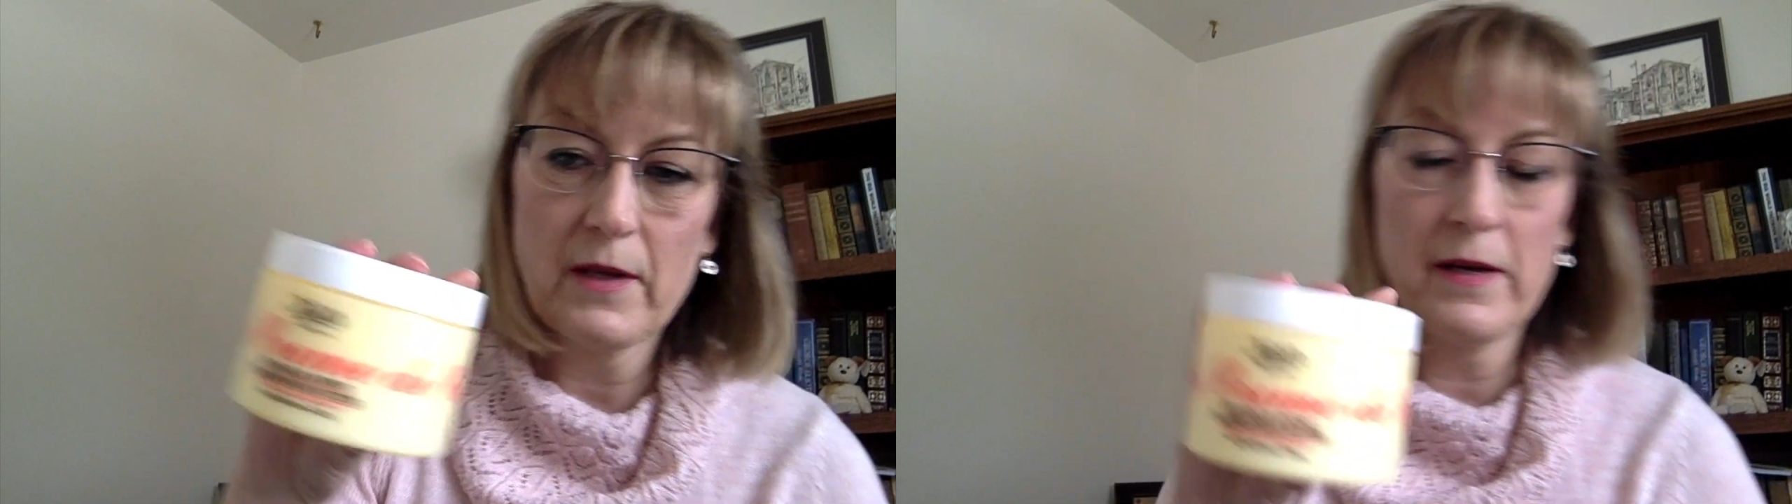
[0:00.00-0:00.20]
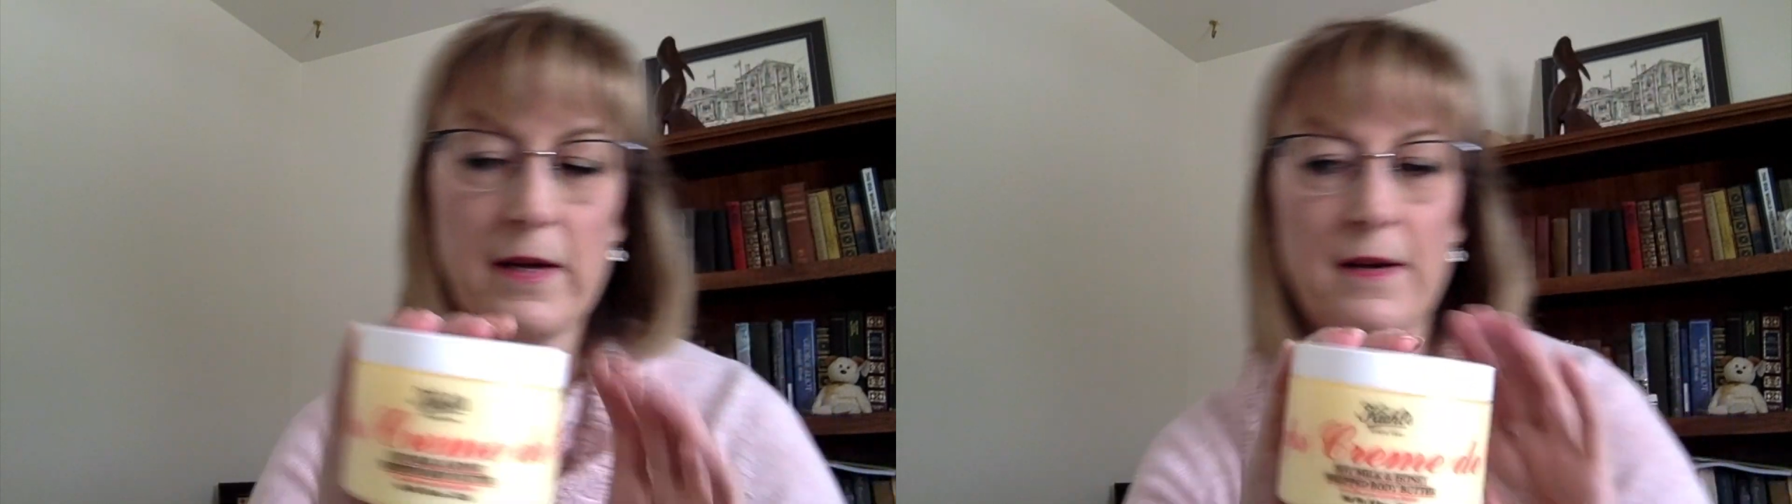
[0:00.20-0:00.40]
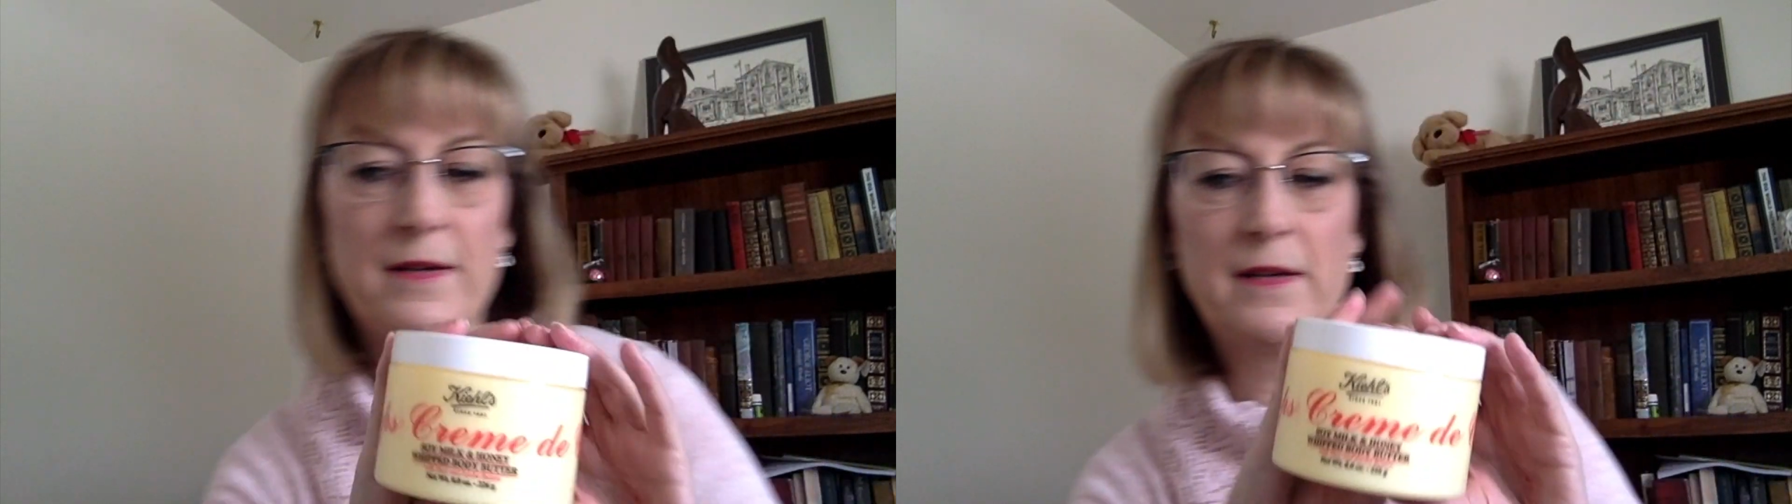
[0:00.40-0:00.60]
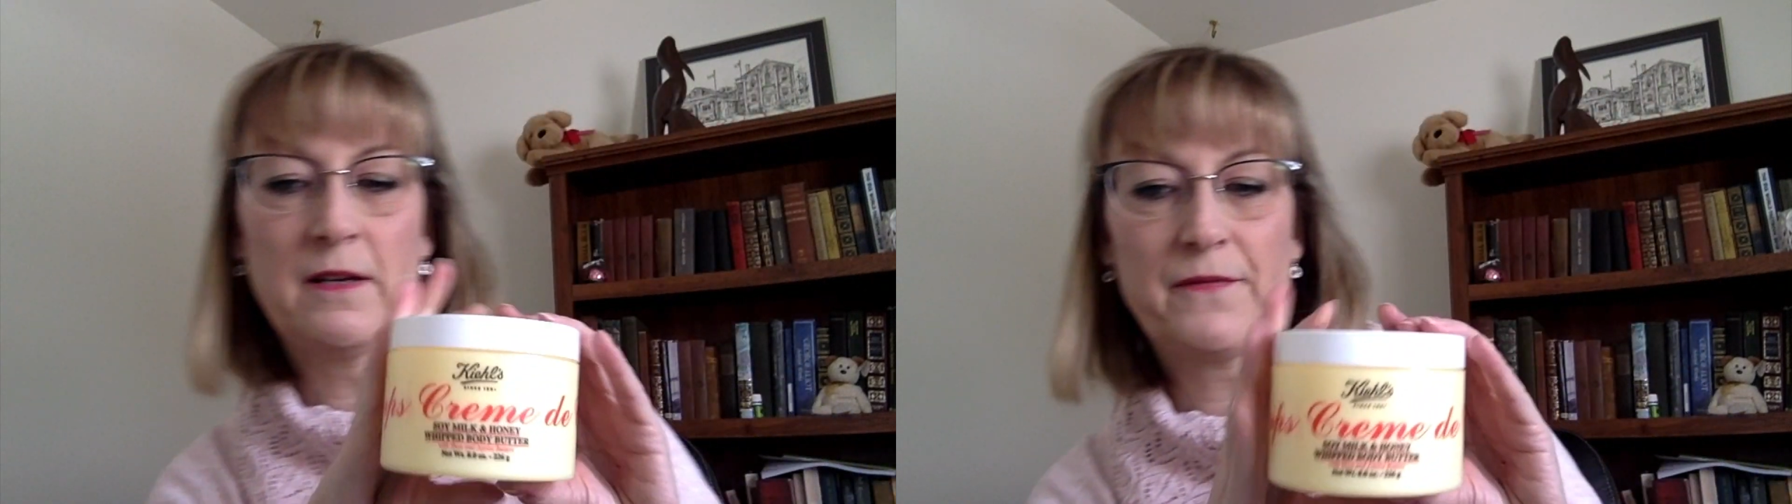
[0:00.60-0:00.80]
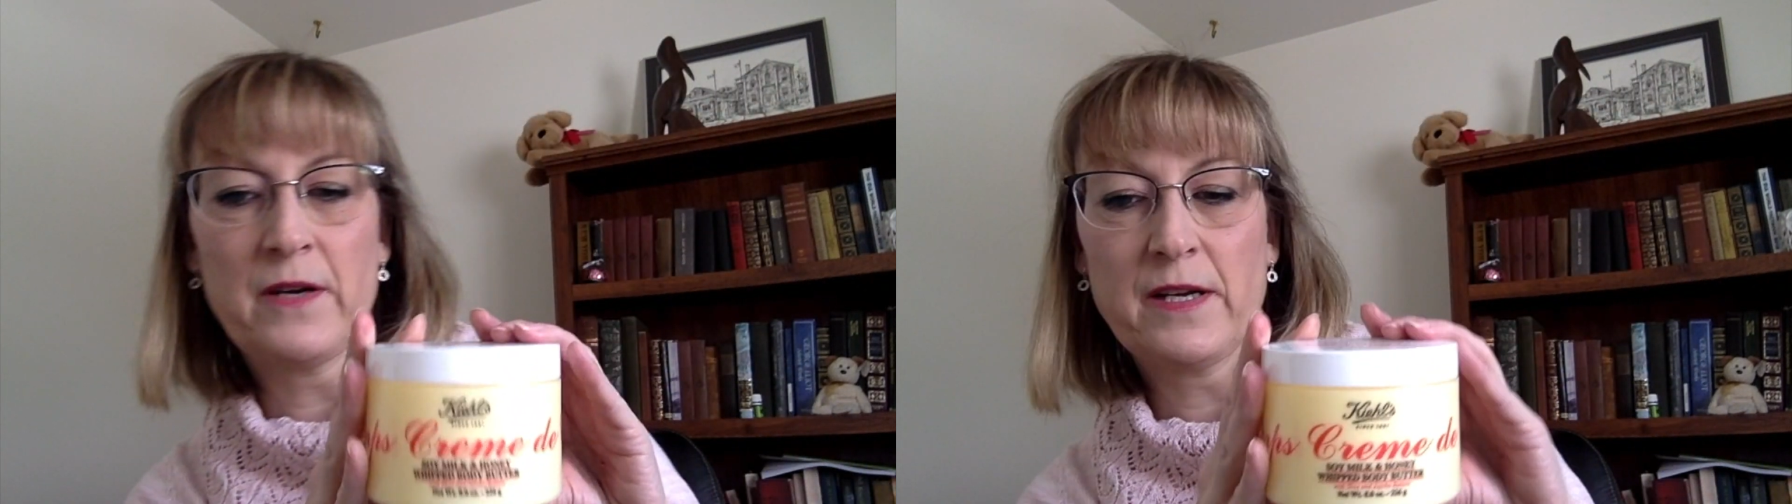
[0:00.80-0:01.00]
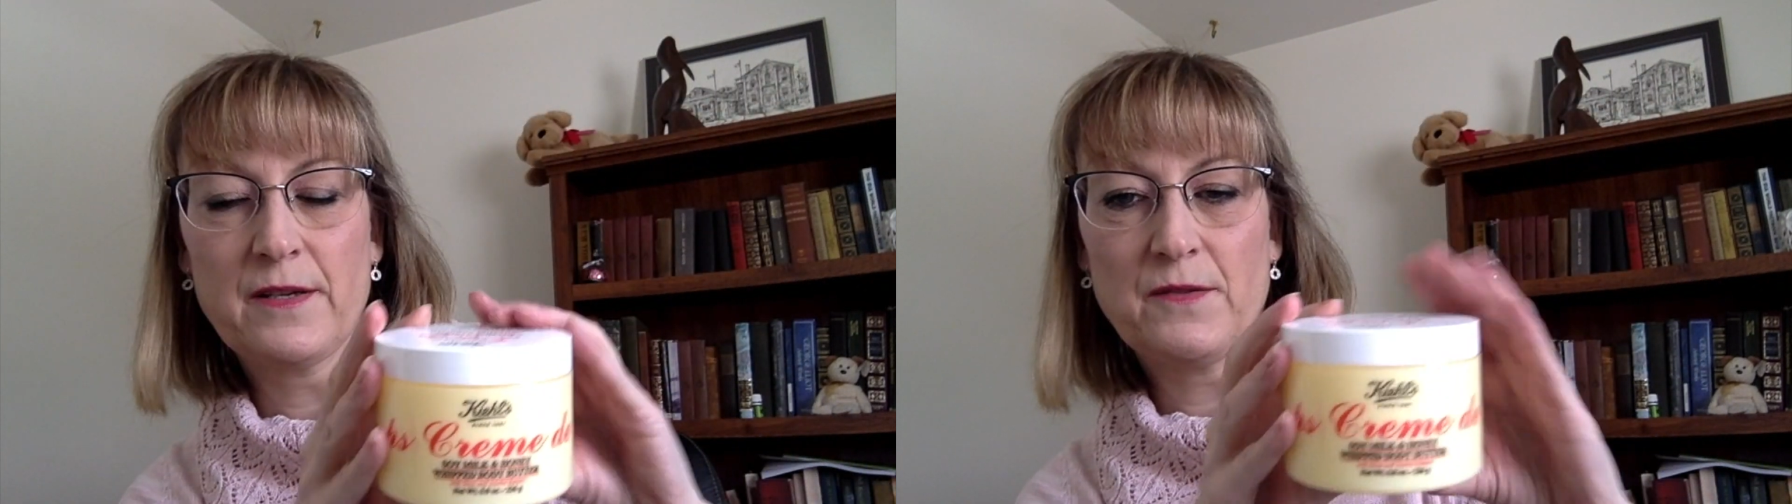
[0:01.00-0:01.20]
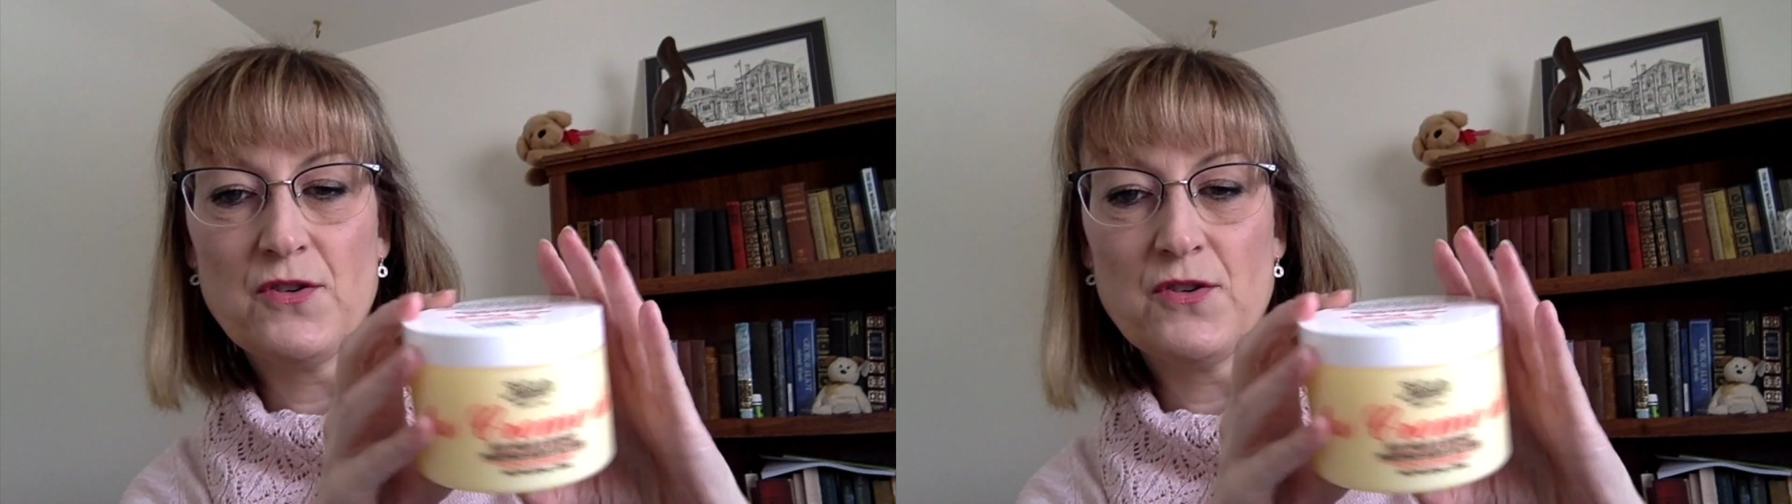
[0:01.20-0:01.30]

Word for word: And if I could